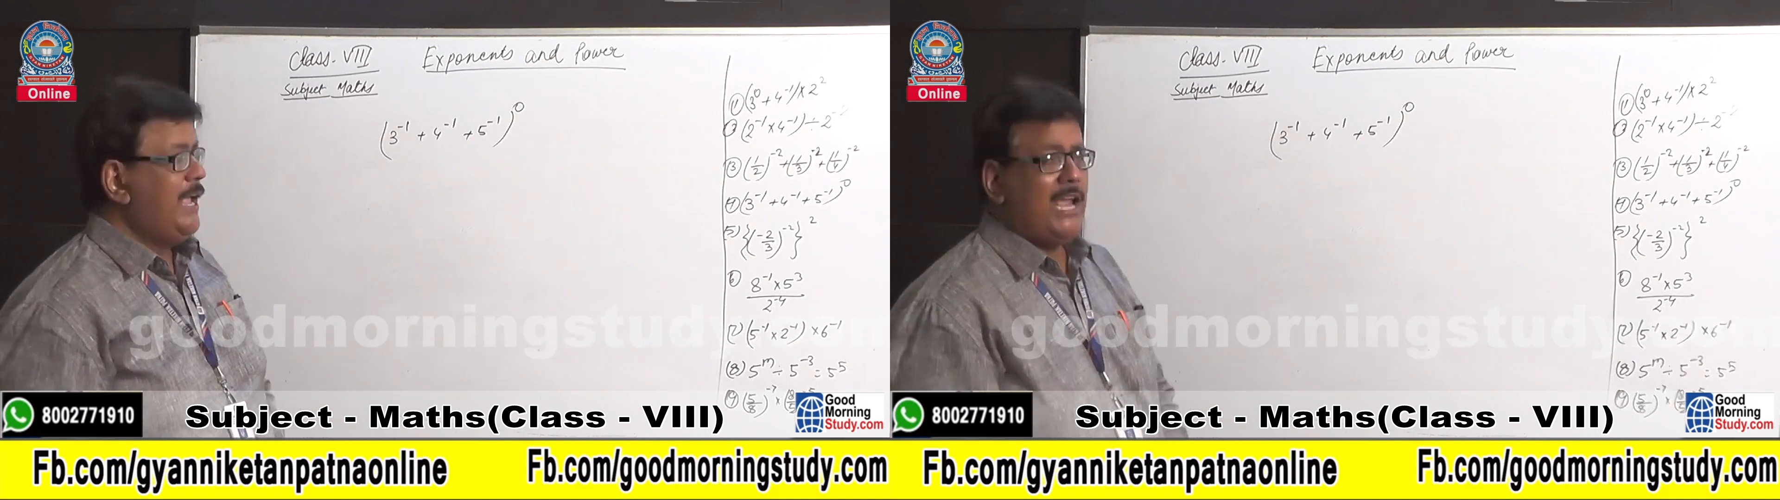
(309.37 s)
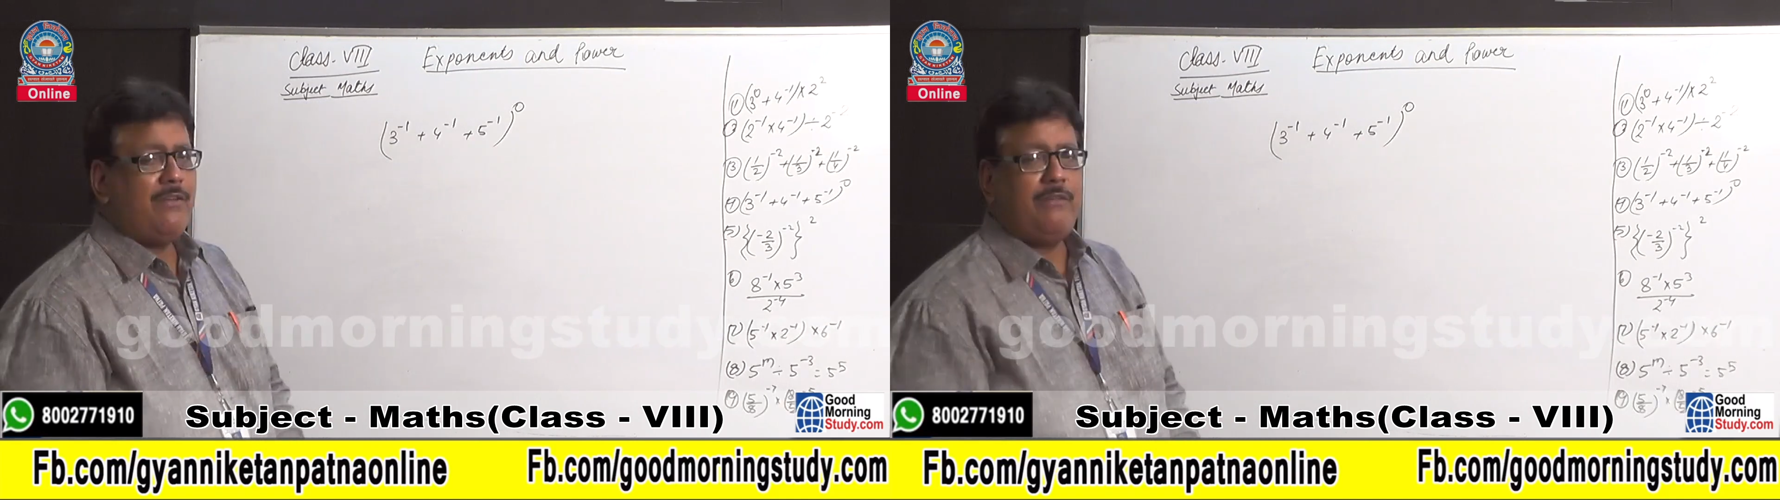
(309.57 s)

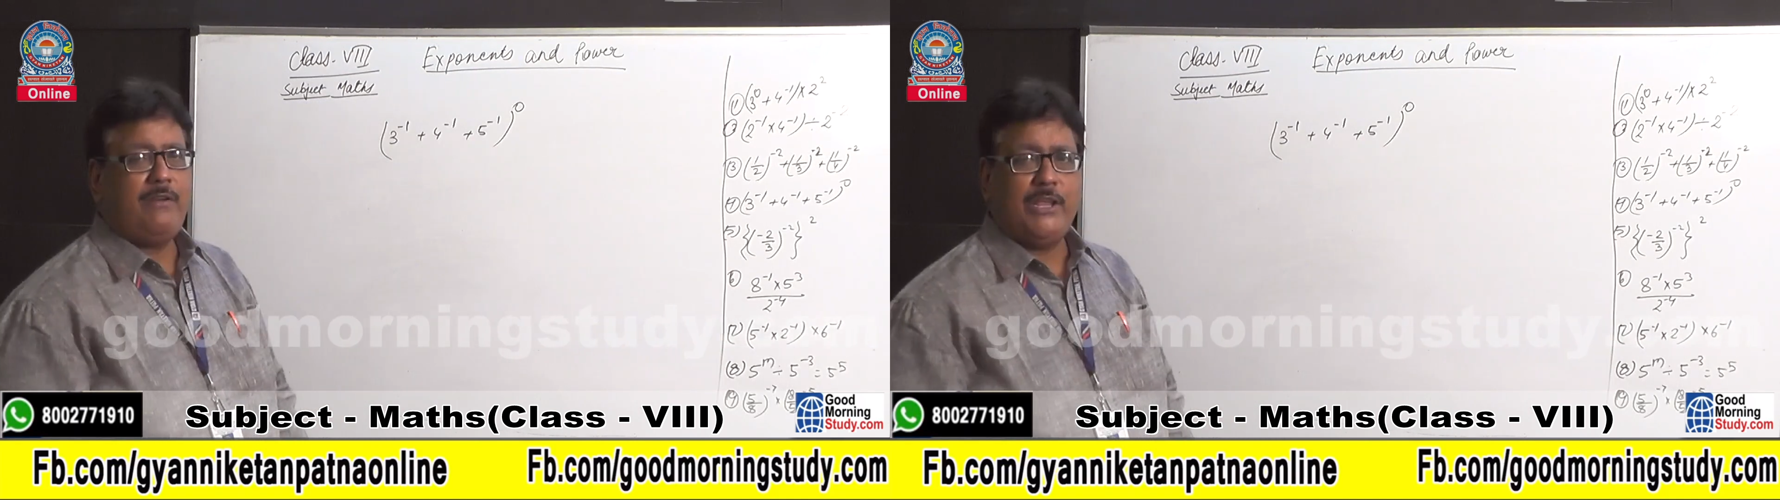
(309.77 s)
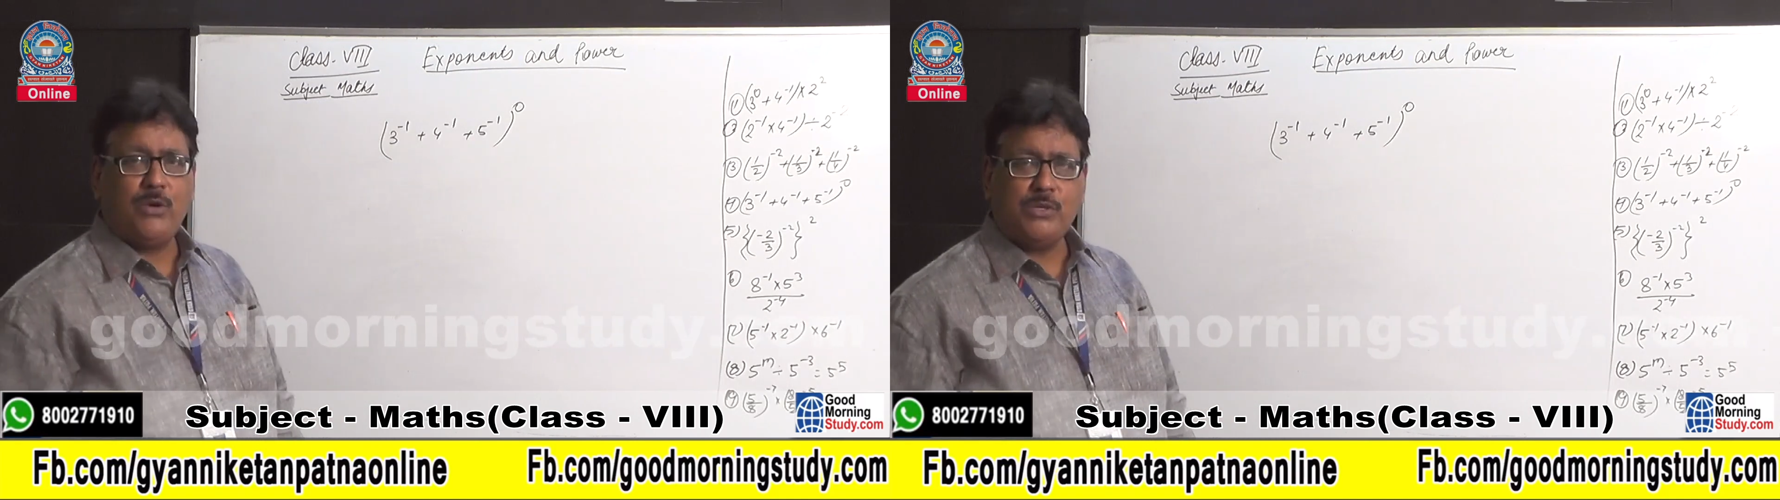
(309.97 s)
Here we
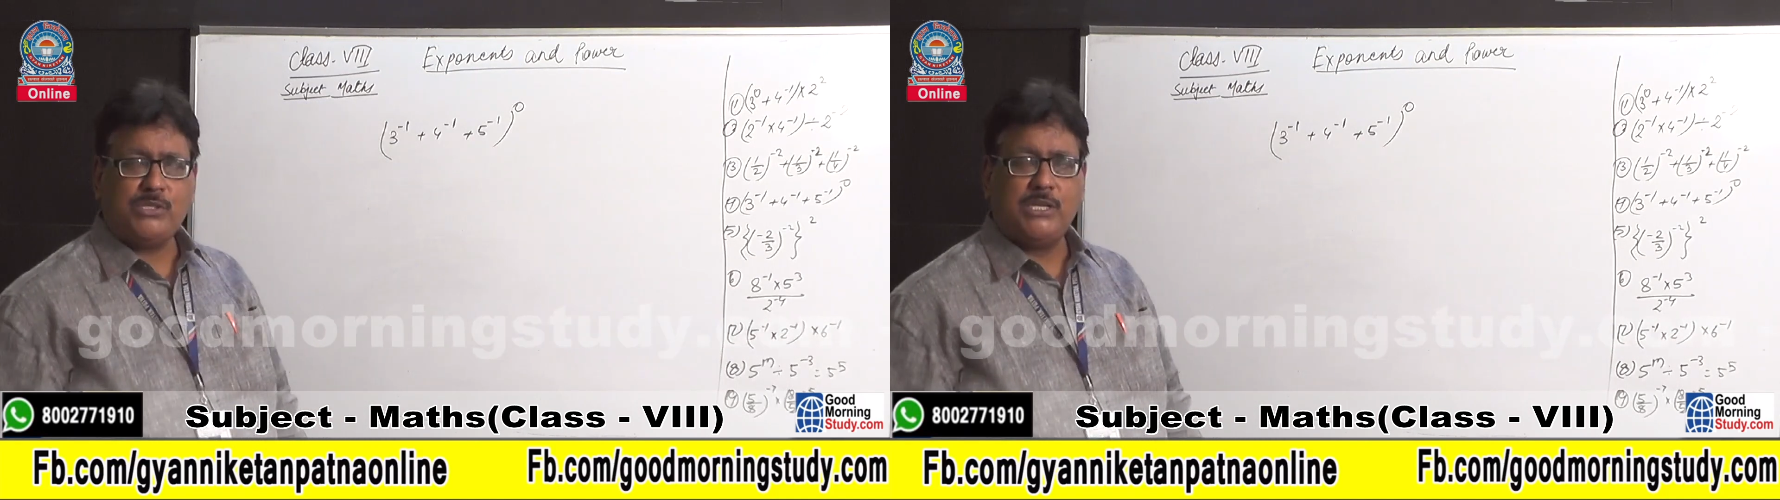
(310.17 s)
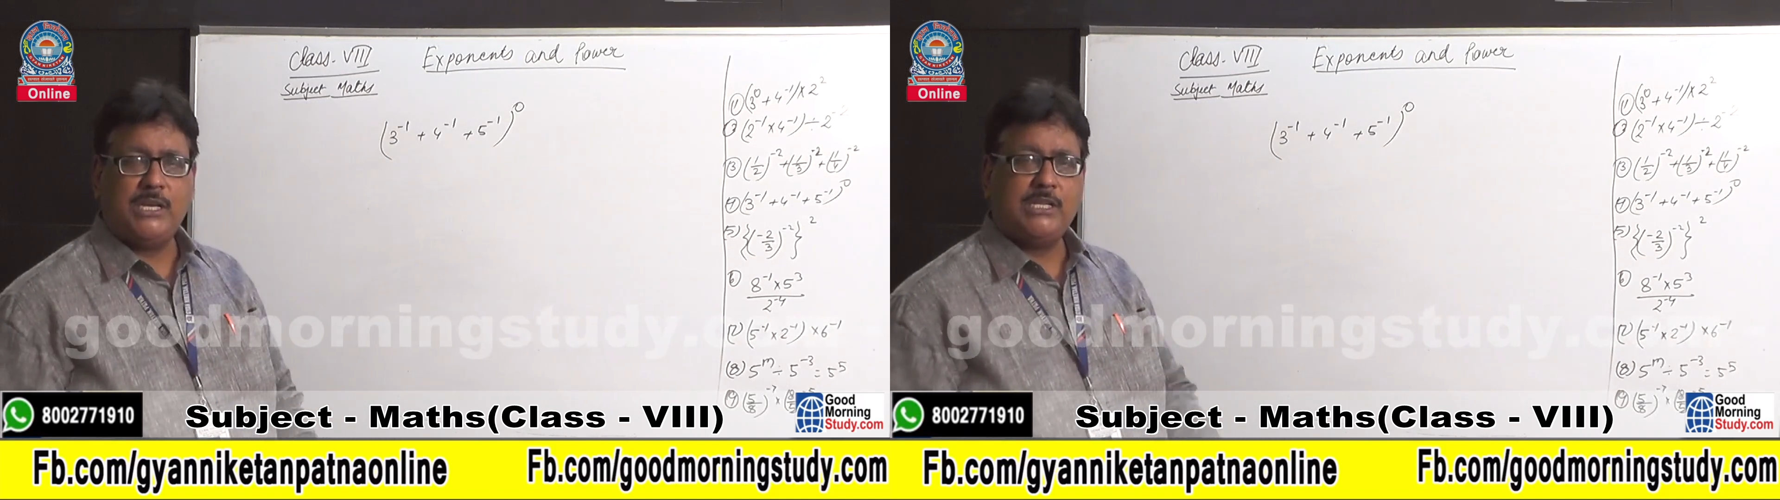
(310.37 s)
will
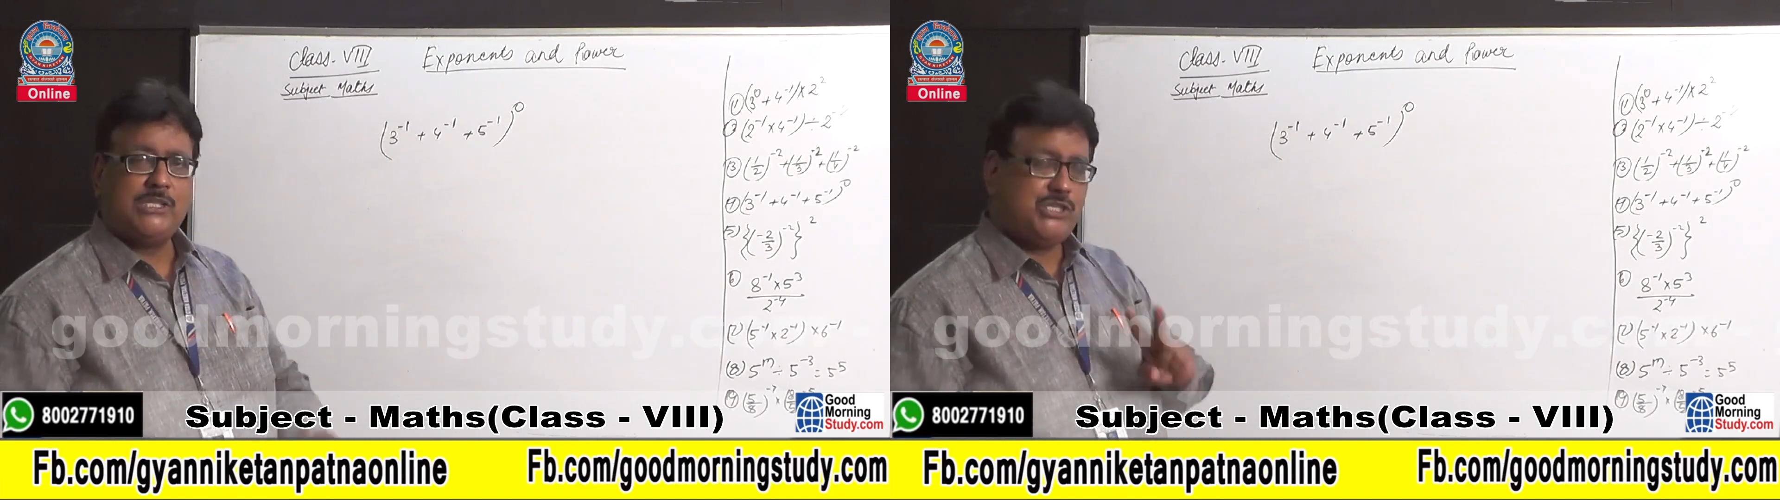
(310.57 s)
use